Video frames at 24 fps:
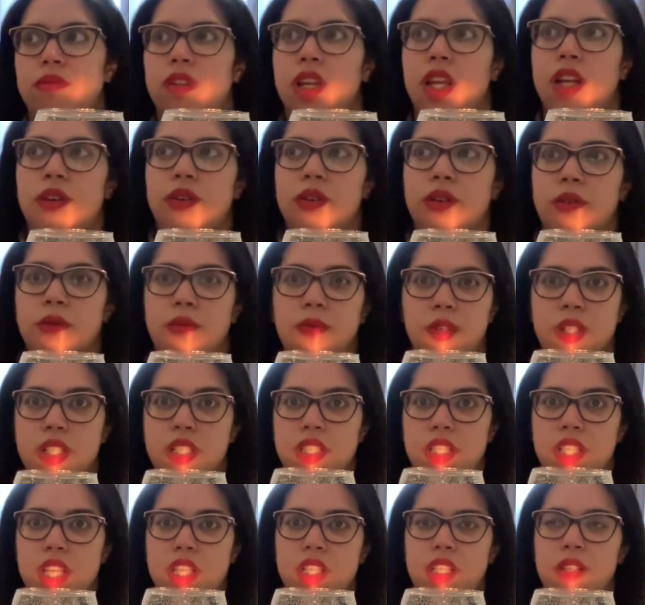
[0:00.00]
don't know which
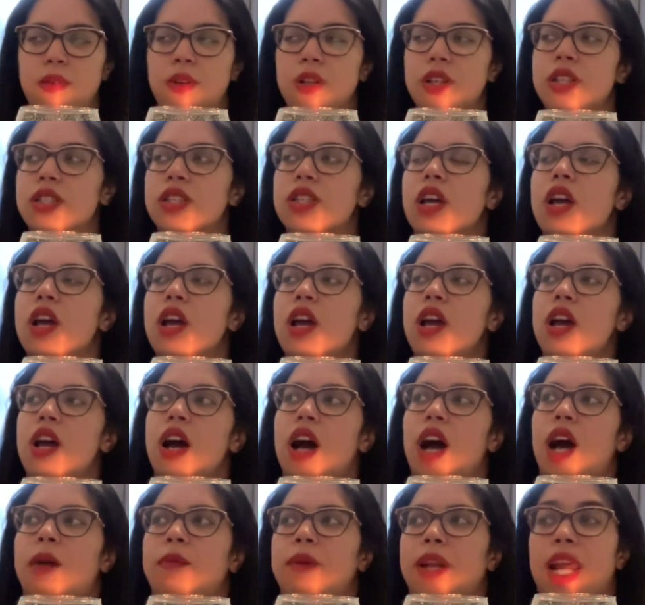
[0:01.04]
sign it was,
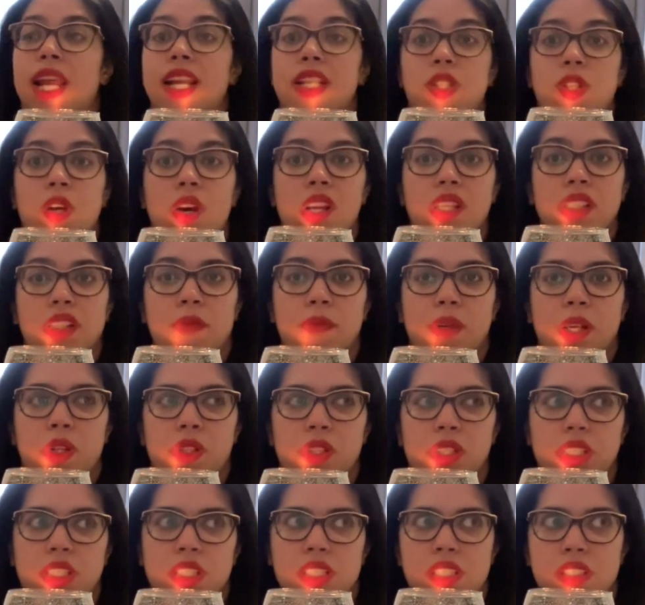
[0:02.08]
and I had talked
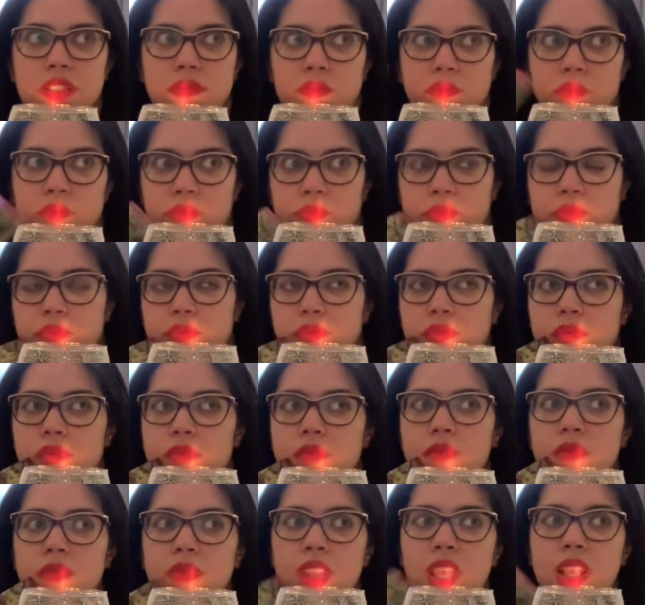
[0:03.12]
about this.
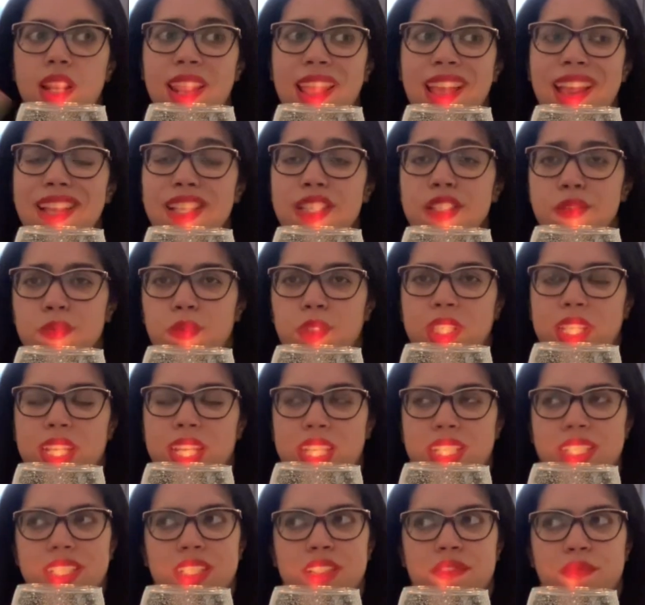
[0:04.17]
Last week,
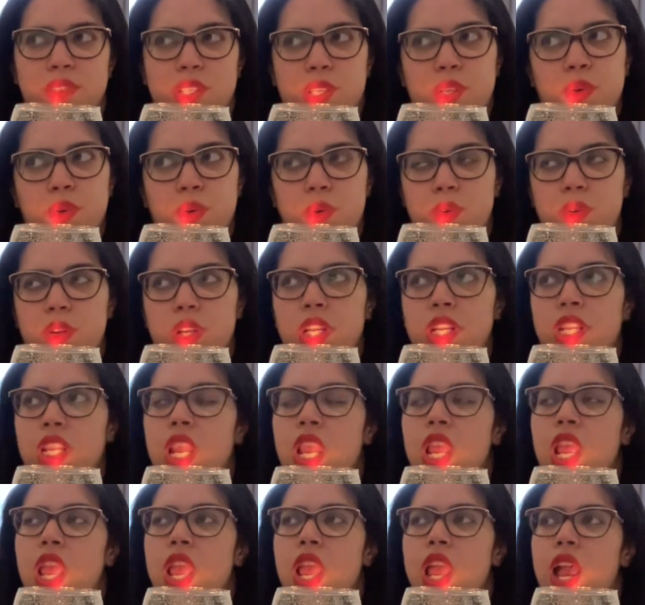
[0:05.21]
I didn't record,
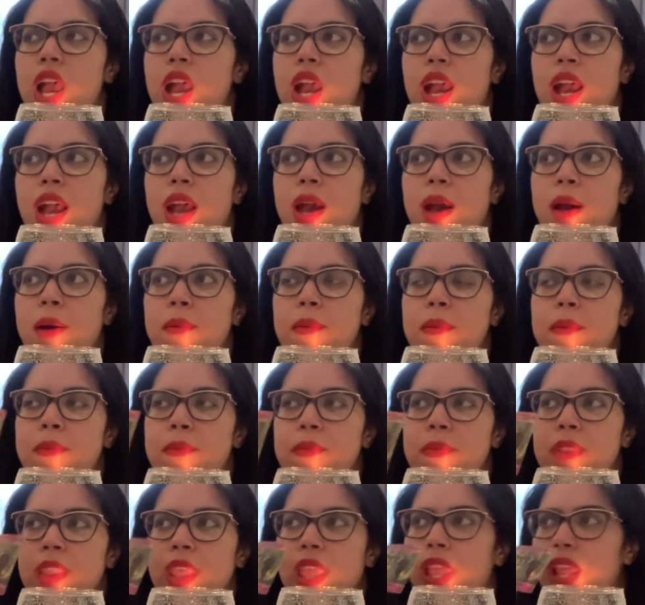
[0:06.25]

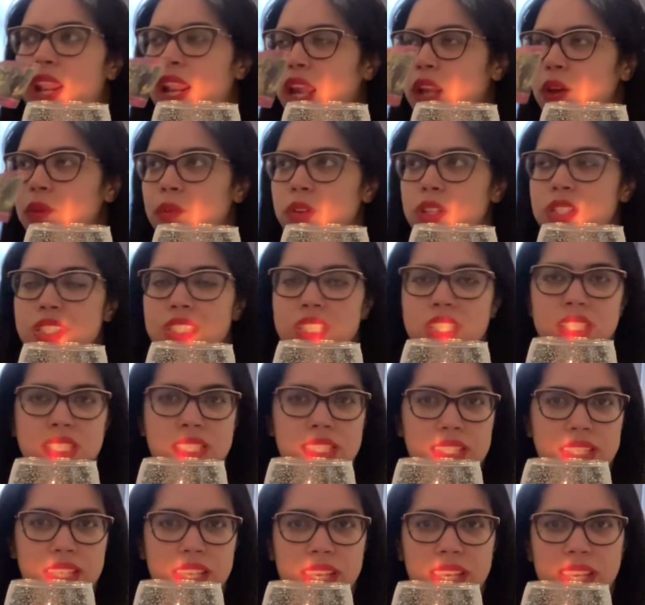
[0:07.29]
and I wasn't
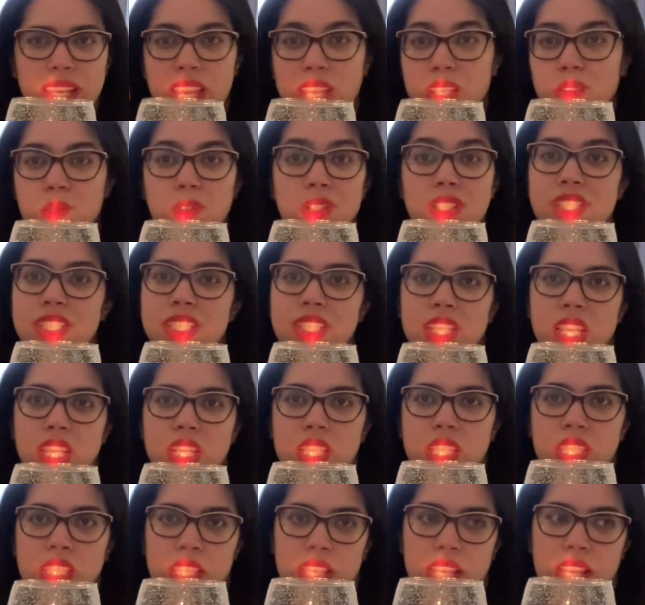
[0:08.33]
sick. I wasn't
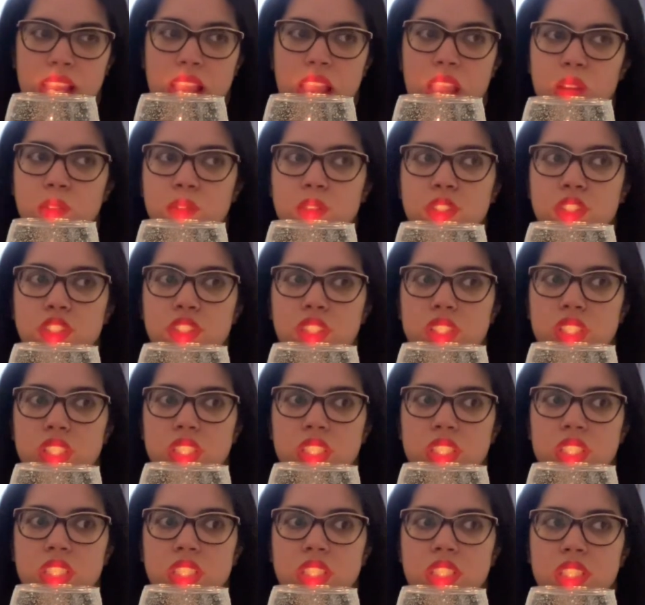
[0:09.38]
anything. I was
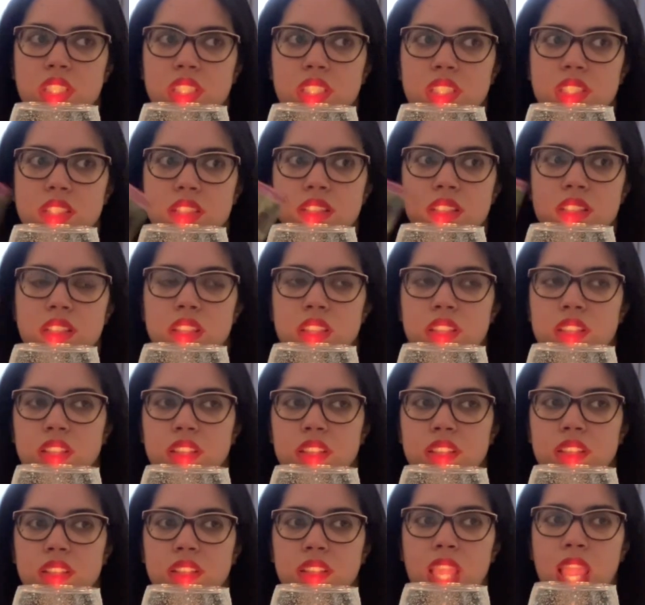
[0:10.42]
just,
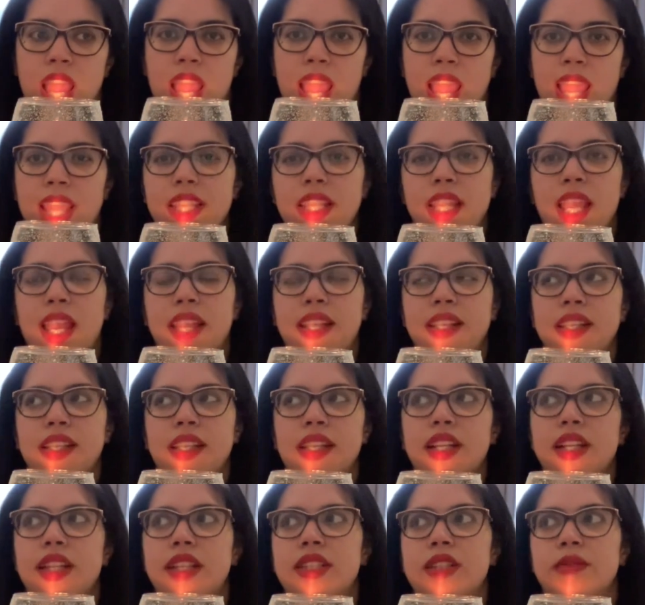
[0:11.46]
I
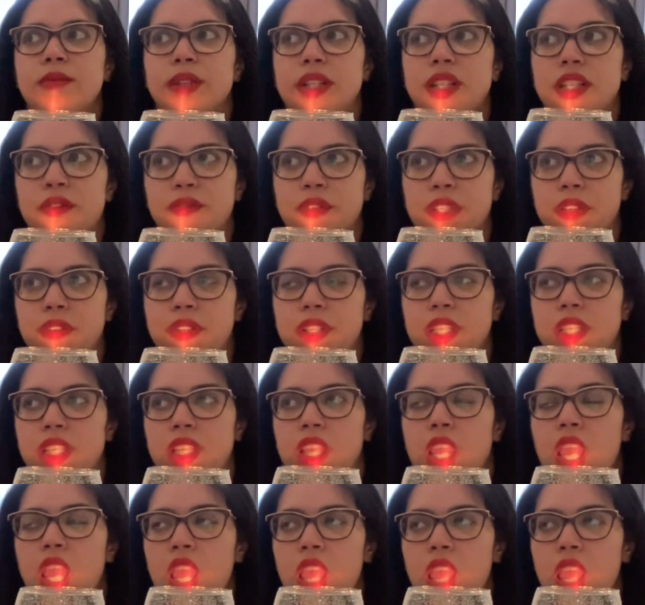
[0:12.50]
needed to be in a very